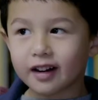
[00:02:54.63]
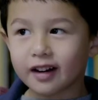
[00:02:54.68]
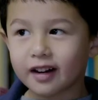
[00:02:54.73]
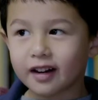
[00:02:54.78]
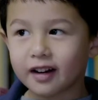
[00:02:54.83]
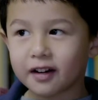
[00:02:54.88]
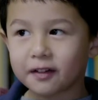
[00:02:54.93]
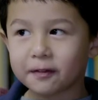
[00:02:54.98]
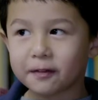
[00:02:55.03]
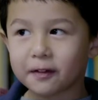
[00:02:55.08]
A
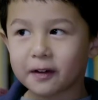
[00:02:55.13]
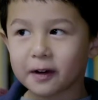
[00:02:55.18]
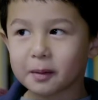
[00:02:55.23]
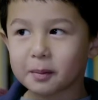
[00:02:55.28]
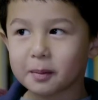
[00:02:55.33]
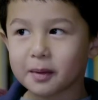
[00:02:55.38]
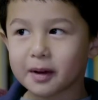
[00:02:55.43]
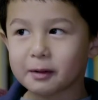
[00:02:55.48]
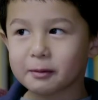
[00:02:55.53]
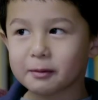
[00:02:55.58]

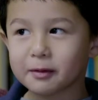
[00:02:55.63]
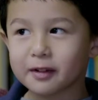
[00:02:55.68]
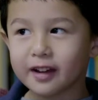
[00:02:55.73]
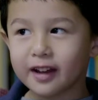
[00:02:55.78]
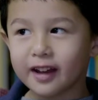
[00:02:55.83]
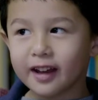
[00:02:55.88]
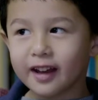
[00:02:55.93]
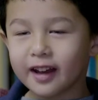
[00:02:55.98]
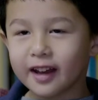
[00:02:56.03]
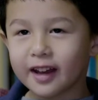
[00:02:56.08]
fireman,
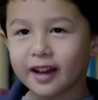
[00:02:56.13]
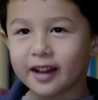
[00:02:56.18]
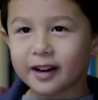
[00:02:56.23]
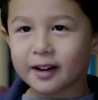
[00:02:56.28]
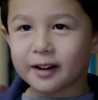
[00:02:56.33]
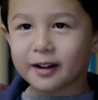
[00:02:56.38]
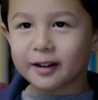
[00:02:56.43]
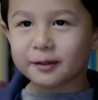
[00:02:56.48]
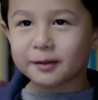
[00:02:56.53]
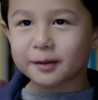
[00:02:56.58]
and
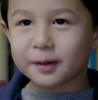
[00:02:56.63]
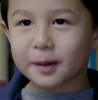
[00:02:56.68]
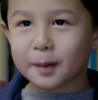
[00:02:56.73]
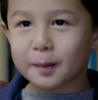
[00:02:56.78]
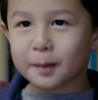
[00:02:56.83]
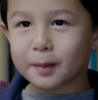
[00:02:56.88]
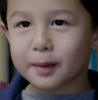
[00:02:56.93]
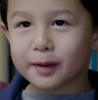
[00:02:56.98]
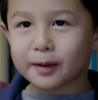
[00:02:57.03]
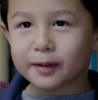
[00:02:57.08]
I want to
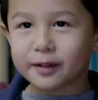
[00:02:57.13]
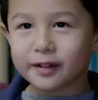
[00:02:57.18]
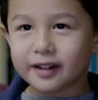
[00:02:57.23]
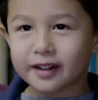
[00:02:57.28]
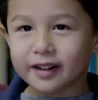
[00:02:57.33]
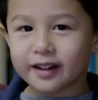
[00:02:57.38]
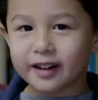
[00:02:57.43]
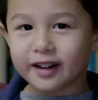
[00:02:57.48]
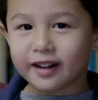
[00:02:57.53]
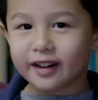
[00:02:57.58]
build
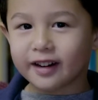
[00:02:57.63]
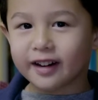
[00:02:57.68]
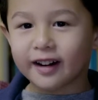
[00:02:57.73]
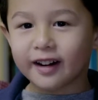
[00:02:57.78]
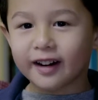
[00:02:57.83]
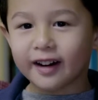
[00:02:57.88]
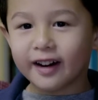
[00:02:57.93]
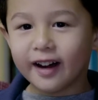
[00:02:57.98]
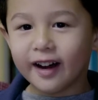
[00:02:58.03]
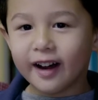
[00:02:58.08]
a,
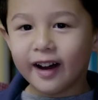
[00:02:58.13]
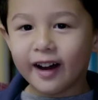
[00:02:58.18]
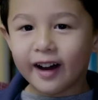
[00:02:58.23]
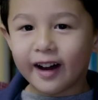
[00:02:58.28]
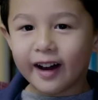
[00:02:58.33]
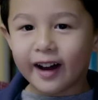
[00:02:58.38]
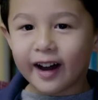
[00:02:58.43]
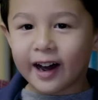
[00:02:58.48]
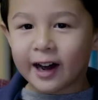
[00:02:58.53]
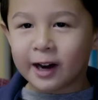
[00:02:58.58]
a
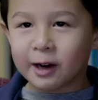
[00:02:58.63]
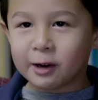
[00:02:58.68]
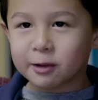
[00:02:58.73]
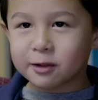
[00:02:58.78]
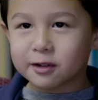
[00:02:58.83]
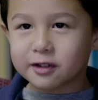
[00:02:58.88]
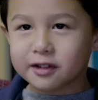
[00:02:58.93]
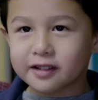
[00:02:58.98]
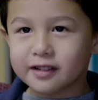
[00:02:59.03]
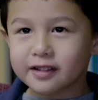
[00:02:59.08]

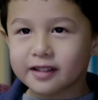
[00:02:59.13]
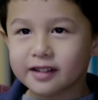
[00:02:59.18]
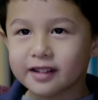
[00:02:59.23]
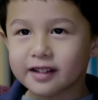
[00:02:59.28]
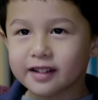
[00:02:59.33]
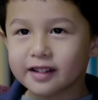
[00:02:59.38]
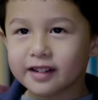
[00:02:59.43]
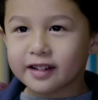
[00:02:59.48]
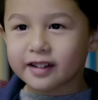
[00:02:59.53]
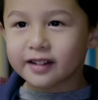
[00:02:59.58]
house.
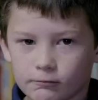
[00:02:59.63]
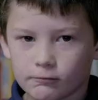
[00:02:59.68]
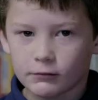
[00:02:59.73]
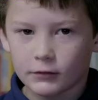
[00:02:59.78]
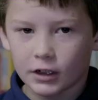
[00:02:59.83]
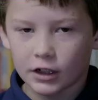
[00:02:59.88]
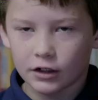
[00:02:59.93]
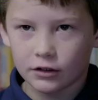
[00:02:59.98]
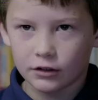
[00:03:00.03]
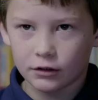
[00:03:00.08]

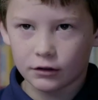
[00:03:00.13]
A